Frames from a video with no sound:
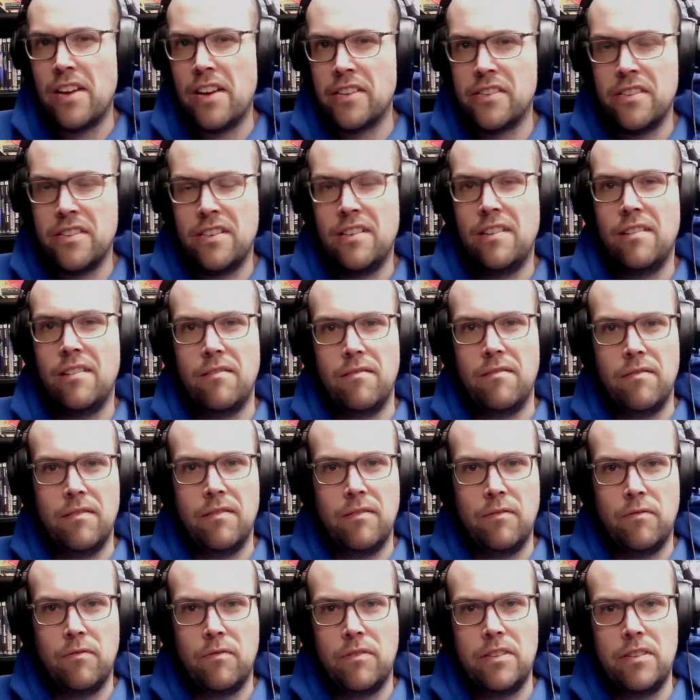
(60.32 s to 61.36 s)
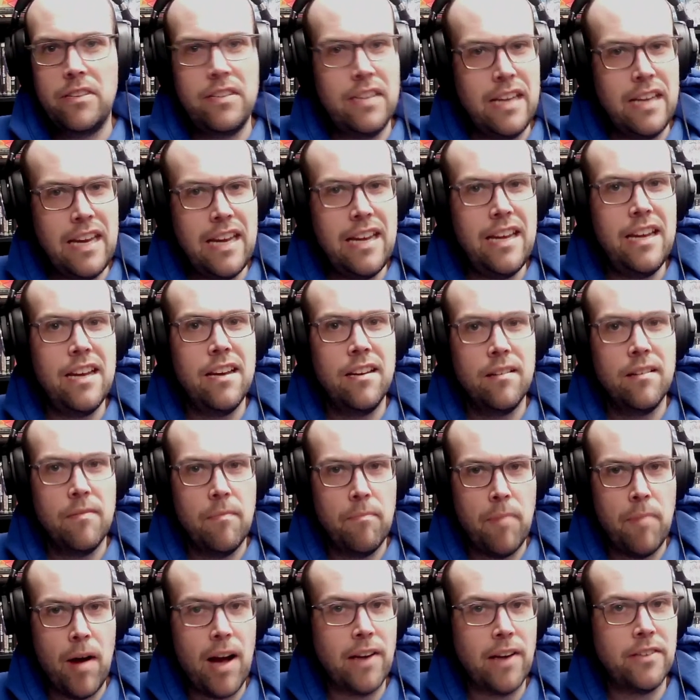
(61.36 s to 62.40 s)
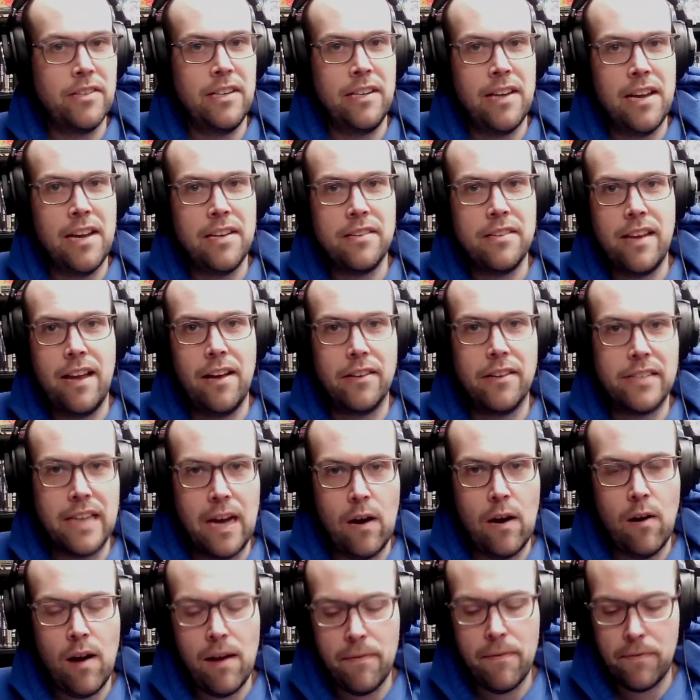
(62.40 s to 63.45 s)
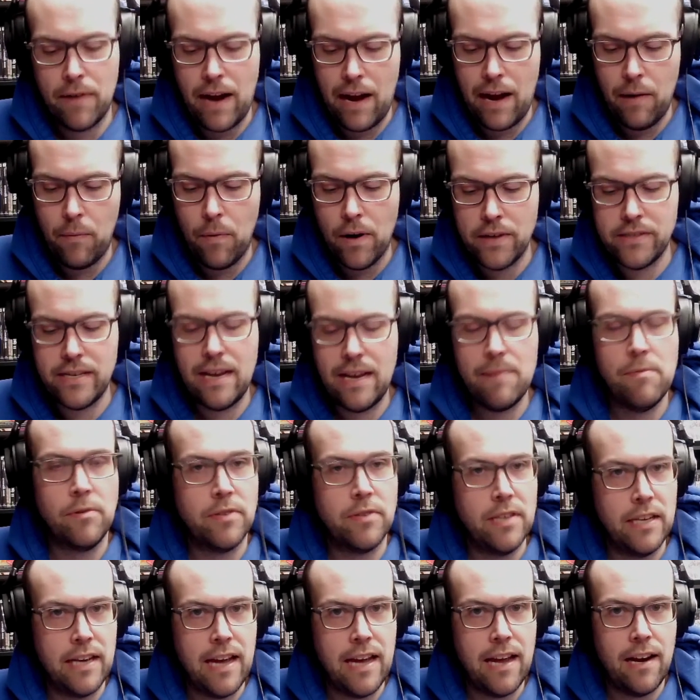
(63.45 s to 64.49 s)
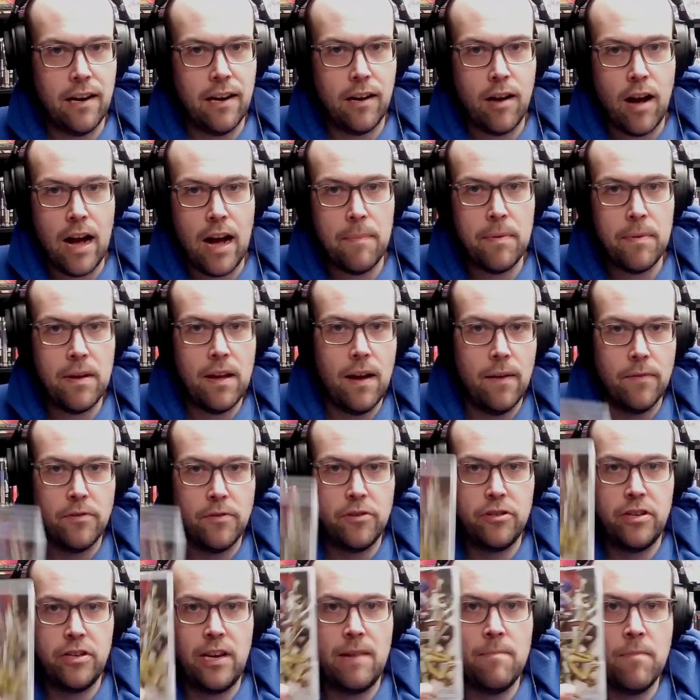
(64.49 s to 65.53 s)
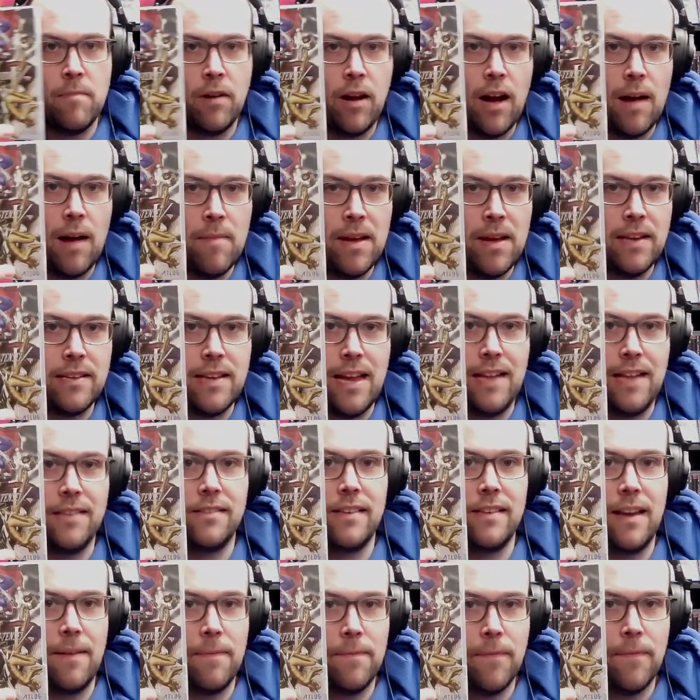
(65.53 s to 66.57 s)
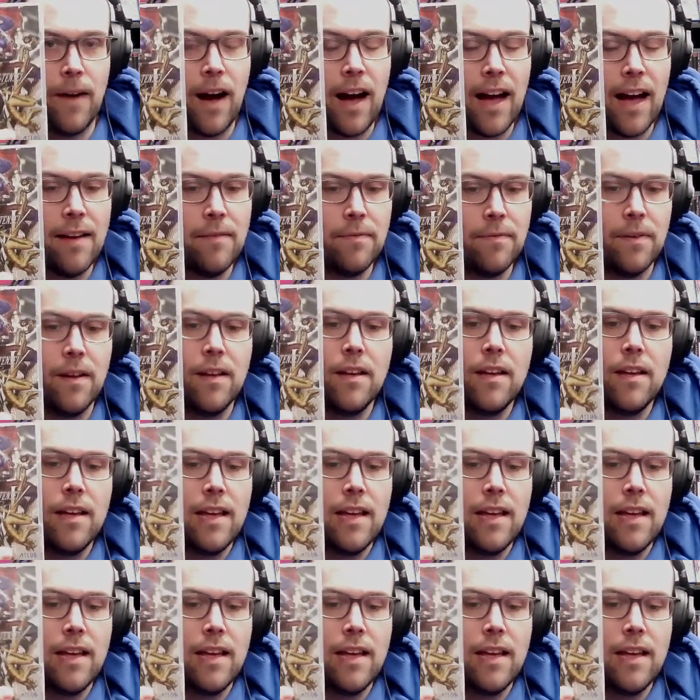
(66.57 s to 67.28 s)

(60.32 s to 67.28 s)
doesn't see Boxing Day sales. However, I was able to get a copy of Shin Megami Tensei 5.